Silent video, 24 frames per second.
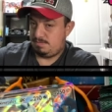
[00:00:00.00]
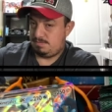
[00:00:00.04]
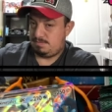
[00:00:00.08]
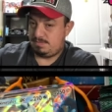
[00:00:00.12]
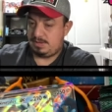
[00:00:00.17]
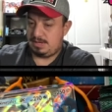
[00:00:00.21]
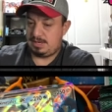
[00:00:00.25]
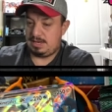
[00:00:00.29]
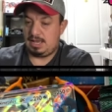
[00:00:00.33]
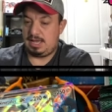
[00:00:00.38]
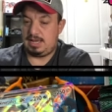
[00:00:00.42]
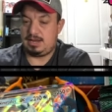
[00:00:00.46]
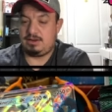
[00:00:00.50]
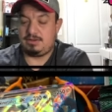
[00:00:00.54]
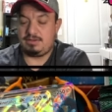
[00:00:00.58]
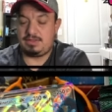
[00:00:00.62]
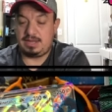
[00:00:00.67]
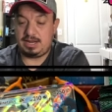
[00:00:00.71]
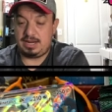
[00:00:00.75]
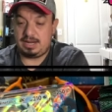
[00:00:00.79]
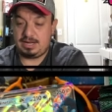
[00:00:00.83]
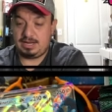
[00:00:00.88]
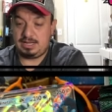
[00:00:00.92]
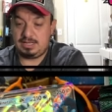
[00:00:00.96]
But I know
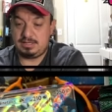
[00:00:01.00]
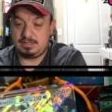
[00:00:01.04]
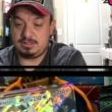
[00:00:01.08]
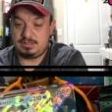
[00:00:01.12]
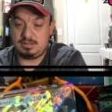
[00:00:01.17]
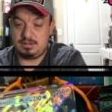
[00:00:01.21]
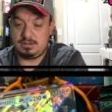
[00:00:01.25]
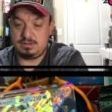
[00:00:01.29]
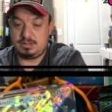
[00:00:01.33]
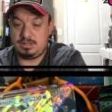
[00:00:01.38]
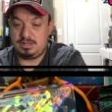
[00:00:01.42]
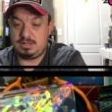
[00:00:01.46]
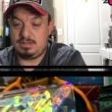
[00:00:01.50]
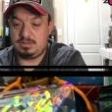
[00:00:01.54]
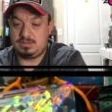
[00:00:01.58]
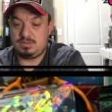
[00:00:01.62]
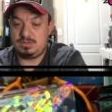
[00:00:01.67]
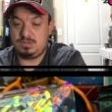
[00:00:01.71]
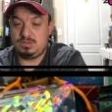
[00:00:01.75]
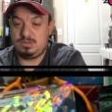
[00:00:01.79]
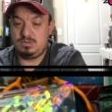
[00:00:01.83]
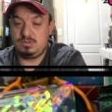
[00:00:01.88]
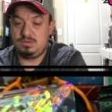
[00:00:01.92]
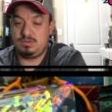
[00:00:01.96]
that I need a song on
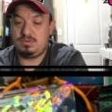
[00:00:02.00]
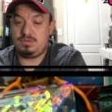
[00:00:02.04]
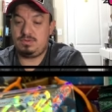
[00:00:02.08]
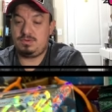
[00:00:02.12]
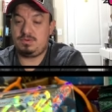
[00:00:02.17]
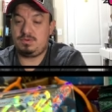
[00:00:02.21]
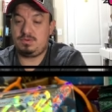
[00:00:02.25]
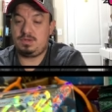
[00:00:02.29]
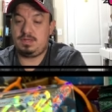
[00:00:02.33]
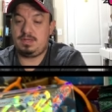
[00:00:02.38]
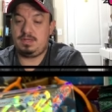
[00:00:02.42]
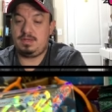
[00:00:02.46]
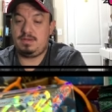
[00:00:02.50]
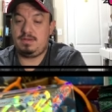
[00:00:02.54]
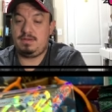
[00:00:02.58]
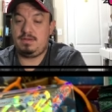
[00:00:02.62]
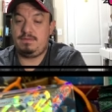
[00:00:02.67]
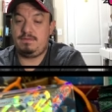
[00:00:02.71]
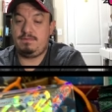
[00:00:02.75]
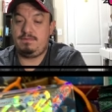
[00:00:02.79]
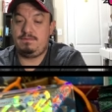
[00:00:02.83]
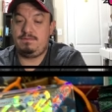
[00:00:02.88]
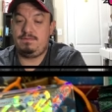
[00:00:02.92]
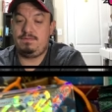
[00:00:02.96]
two, three,
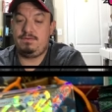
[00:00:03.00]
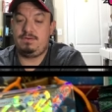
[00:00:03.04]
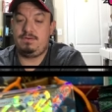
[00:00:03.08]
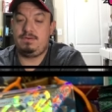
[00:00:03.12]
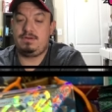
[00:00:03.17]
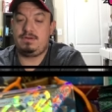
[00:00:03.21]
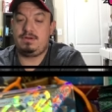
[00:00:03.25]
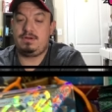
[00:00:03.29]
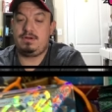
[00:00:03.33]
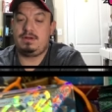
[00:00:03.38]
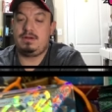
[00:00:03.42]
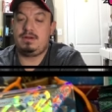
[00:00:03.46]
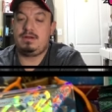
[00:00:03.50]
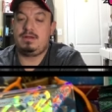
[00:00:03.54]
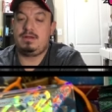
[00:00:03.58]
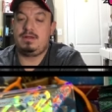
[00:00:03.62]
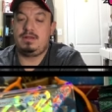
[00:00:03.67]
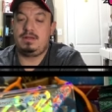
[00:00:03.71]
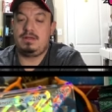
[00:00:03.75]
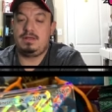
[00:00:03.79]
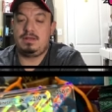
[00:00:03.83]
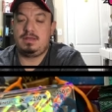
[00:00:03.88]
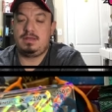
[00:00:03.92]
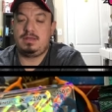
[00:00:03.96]
four,
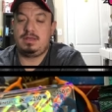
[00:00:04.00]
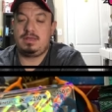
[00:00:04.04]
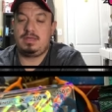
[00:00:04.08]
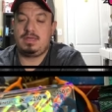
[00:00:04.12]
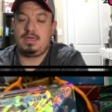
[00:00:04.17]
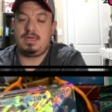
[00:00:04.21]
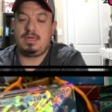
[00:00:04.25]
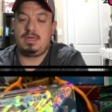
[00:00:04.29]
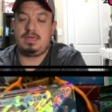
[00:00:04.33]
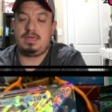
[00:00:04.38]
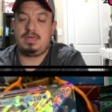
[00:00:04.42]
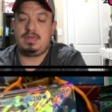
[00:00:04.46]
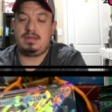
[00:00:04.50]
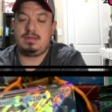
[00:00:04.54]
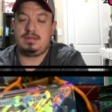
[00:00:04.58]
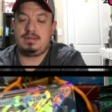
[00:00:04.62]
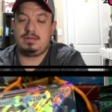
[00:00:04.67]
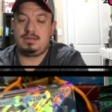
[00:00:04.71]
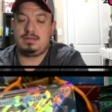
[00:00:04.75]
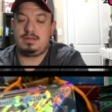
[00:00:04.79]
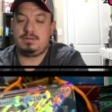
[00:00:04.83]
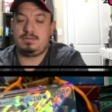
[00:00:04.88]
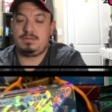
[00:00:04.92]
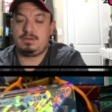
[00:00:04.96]

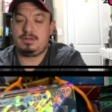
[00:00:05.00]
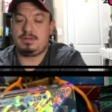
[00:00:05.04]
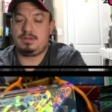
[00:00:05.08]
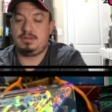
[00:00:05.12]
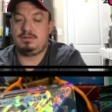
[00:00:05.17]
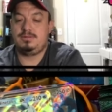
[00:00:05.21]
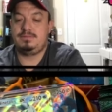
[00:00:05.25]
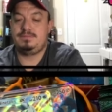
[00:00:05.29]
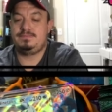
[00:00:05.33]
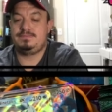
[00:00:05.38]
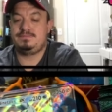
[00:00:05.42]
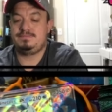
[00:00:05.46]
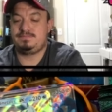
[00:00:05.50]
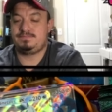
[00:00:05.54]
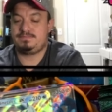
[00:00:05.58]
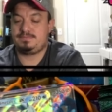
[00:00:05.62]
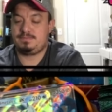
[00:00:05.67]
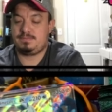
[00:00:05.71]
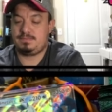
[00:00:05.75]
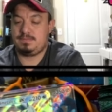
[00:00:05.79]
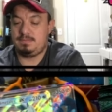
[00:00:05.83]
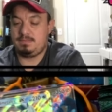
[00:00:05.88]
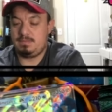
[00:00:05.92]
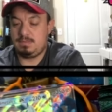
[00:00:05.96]
and there we go.
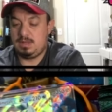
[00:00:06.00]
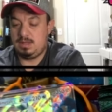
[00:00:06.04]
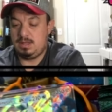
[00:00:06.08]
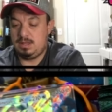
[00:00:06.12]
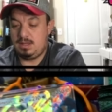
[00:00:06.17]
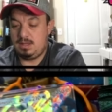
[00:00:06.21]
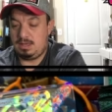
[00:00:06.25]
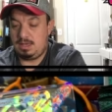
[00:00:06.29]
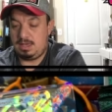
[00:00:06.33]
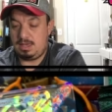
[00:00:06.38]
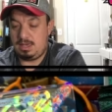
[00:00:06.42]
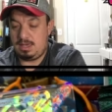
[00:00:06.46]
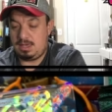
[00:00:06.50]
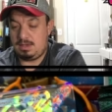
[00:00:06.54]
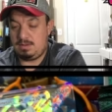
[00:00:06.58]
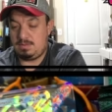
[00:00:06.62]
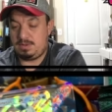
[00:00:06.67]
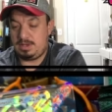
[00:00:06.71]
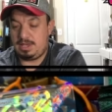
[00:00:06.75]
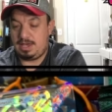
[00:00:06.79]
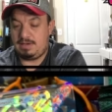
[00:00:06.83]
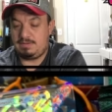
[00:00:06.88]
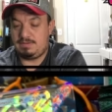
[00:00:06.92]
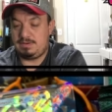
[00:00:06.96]
And
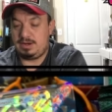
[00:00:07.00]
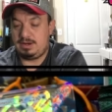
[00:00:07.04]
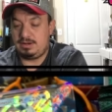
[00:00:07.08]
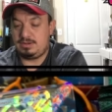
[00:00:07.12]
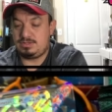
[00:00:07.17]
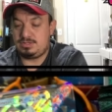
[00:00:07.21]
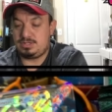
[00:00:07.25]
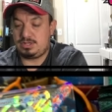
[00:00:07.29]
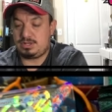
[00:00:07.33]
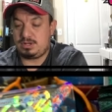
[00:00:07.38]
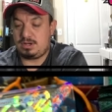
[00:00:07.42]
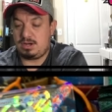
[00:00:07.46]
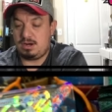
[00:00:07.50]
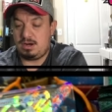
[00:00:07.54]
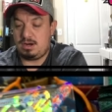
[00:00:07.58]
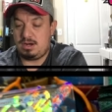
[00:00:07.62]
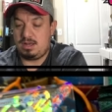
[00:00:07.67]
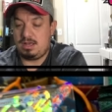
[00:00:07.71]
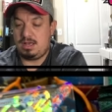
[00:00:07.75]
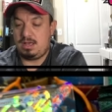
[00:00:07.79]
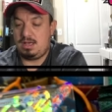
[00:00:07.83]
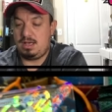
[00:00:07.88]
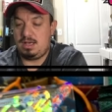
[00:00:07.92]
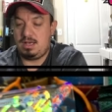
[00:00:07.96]
we have an energy
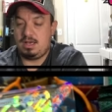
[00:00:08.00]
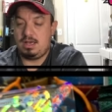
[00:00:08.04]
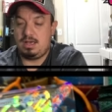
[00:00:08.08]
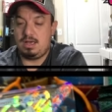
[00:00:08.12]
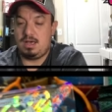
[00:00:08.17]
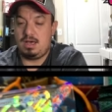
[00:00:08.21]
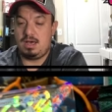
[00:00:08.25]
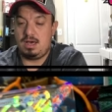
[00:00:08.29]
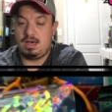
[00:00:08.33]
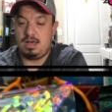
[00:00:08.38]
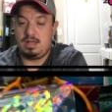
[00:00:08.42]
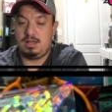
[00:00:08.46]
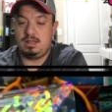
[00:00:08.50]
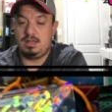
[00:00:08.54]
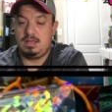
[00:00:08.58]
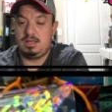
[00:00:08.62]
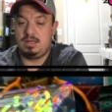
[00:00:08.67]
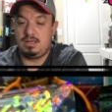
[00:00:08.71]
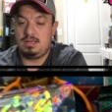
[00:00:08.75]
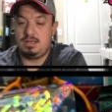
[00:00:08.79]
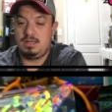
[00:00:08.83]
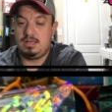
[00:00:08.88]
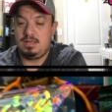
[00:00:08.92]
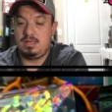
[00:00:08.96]
card,
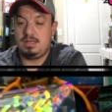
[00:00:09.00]
Holla,